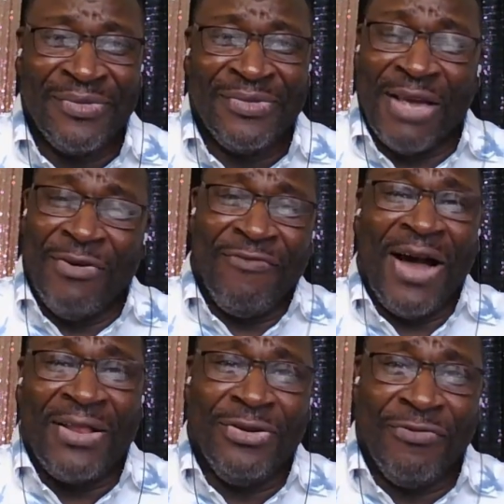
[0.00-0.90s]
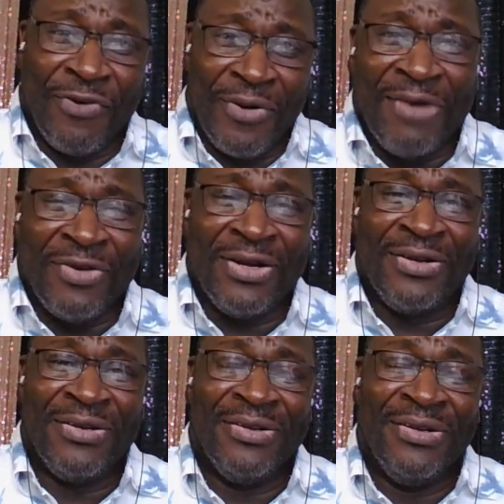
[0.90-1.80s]
They will follow you forever.
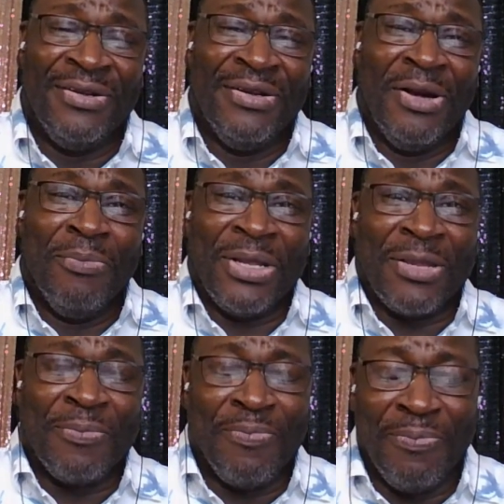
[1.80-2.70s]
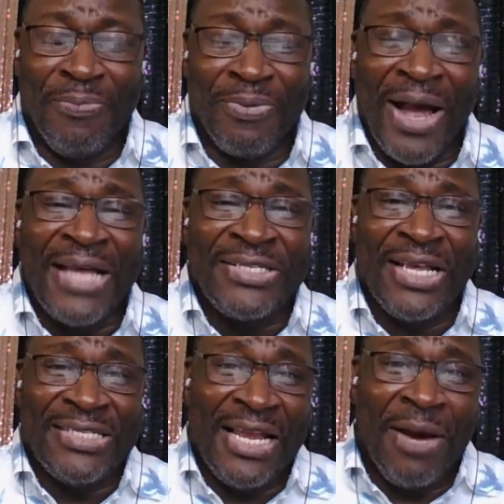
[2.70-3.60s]
But the
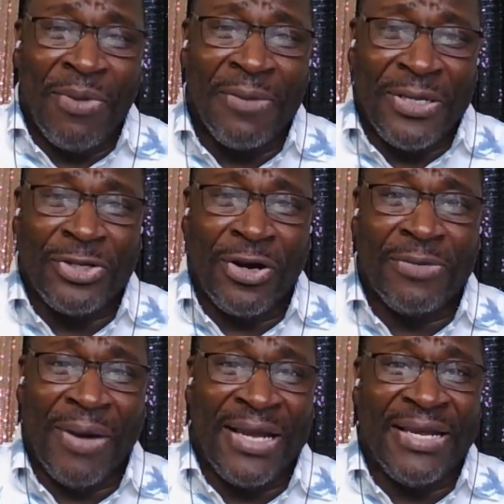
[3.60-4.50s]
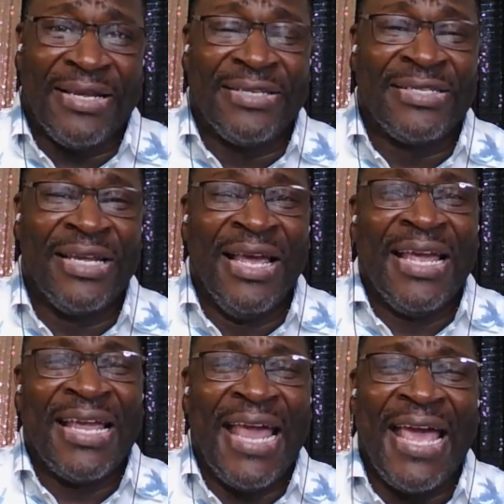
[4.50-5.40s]
process that I'm going to be talking about is,
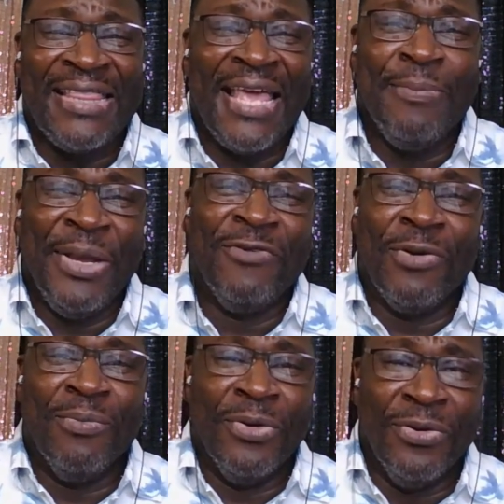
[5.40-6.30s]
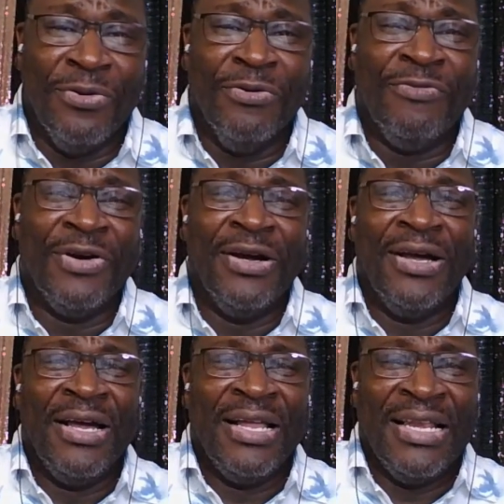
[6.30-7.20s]
can they be removed
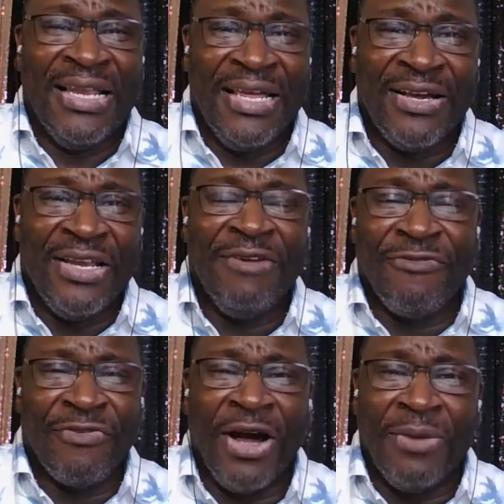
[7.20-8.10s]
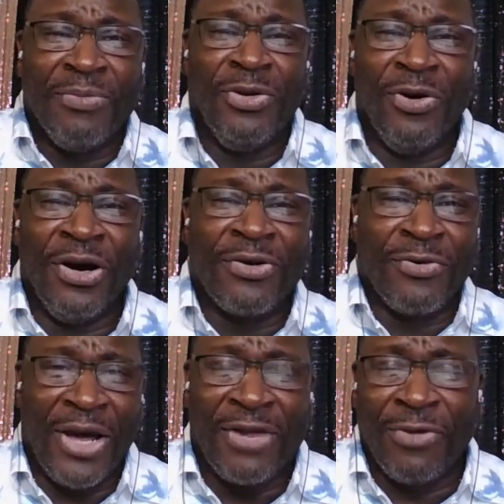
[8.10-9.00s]
legally from your
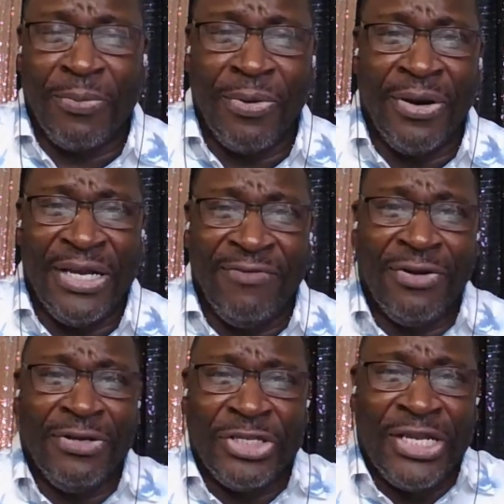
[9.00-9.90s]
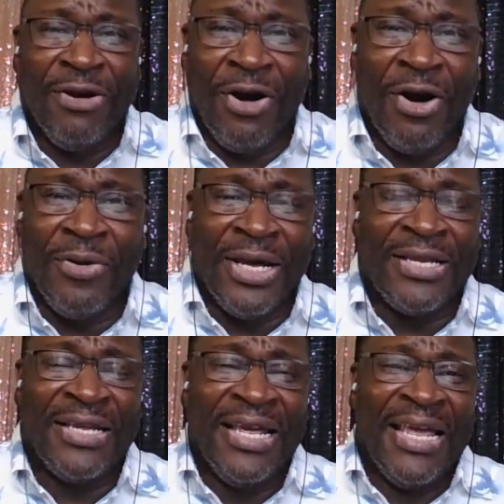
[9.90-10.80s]
credit report? And even though you still owe
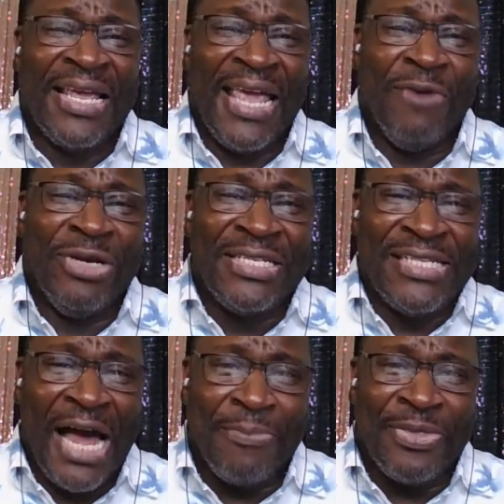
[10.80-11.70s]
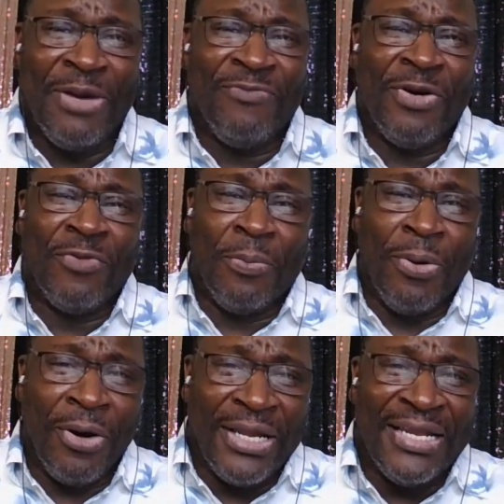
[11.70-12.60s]
it, can we stop them from
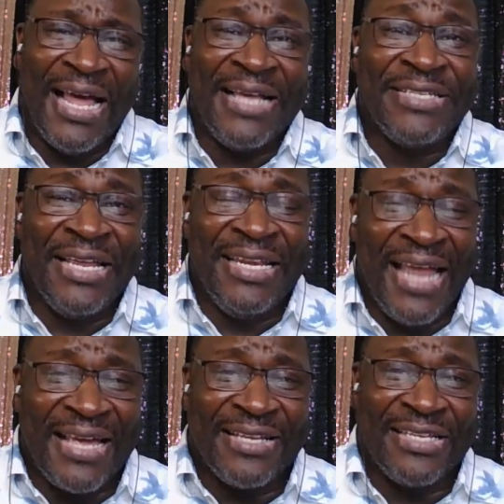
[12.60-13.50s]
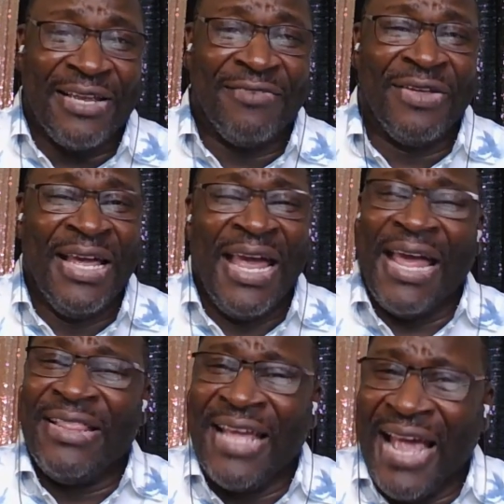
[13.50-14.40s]
reporting it as a negative?
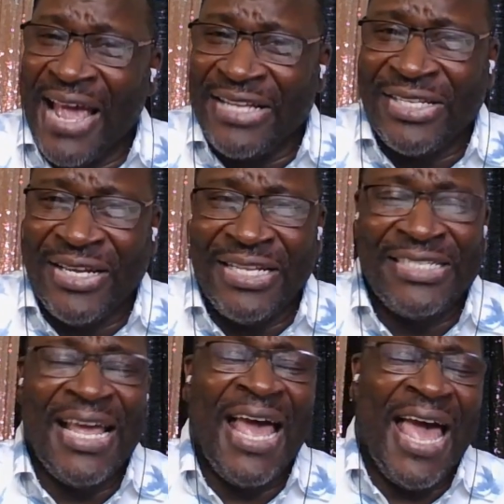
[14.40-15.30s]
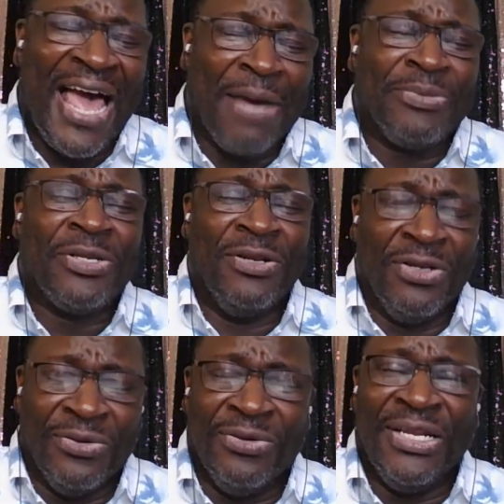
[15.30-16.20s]
And the answer is
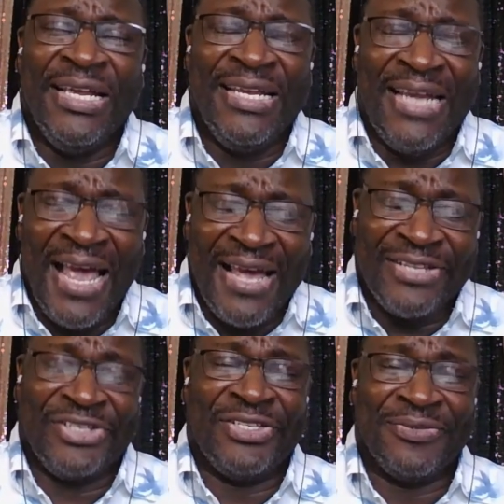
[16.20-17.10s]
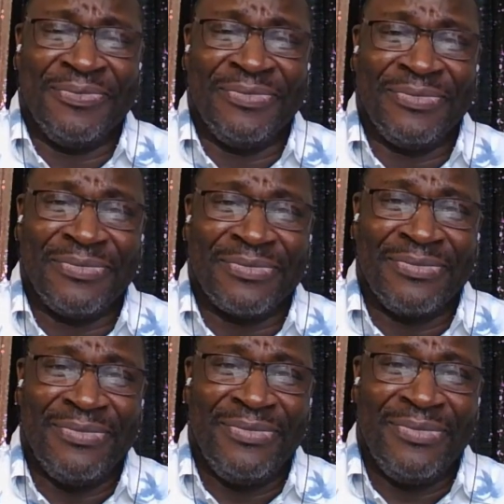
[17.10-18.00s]
absolutely yes.
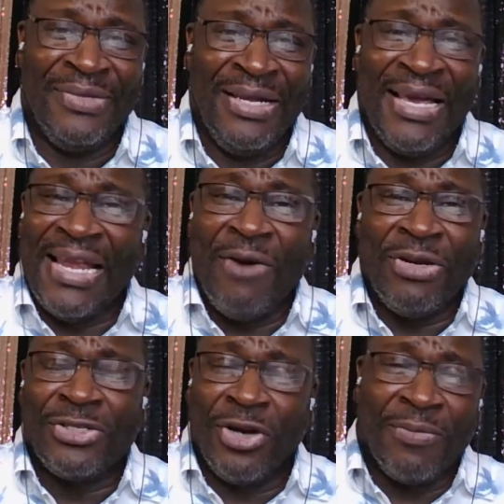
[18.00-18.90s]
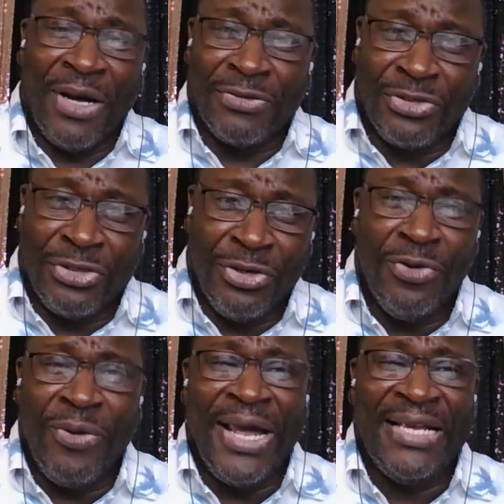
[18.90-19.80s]
And I want to talk about two
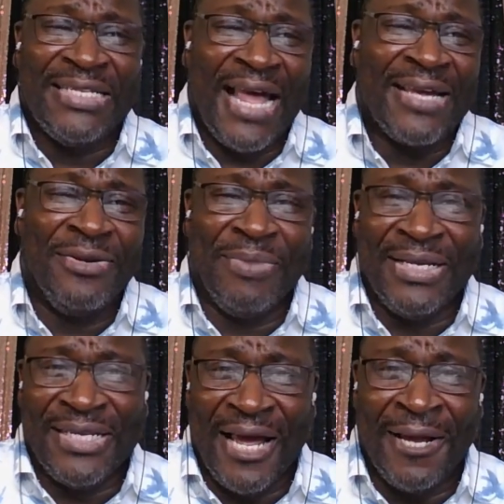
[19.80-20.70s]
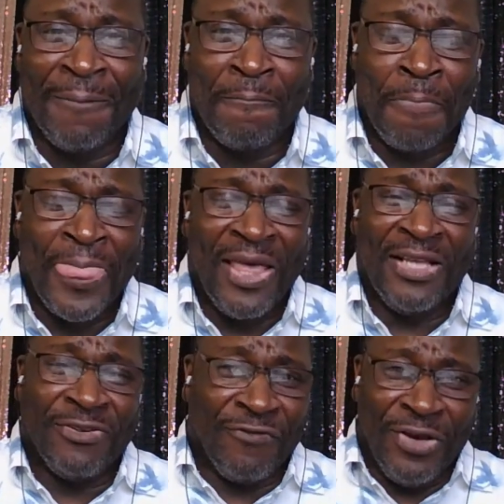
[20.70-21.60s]
ways that can be done.
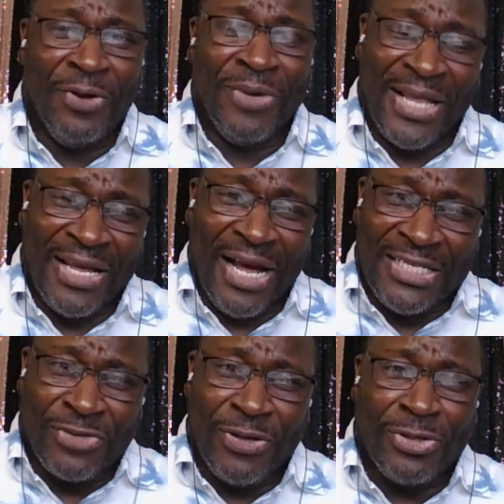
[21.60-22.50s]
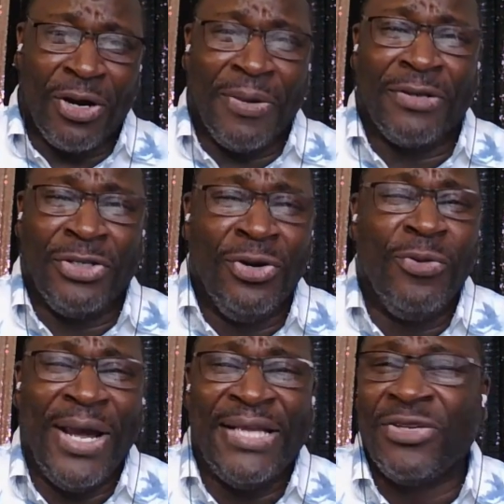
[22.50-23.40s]
There's a few, but I just want to talk about two
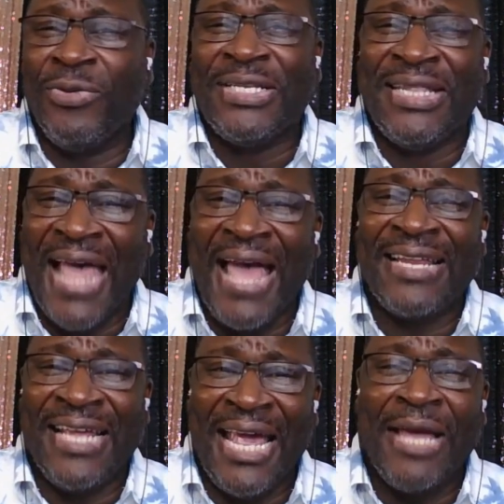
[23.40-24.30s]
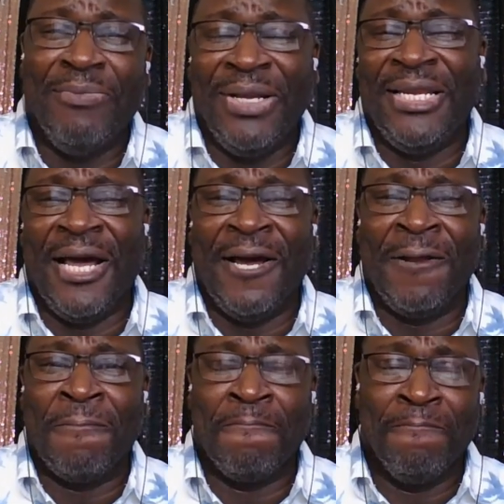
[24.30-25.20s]
ways in which that can be
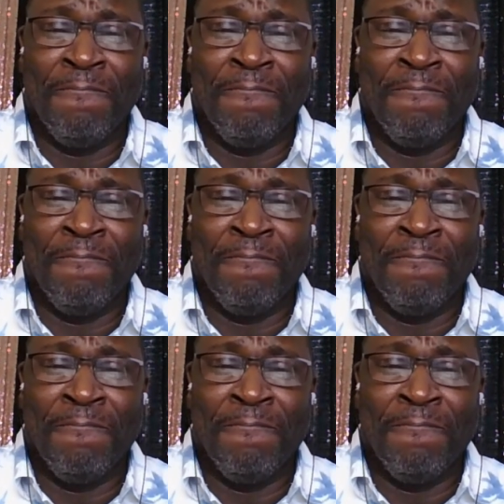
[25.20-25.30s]
done.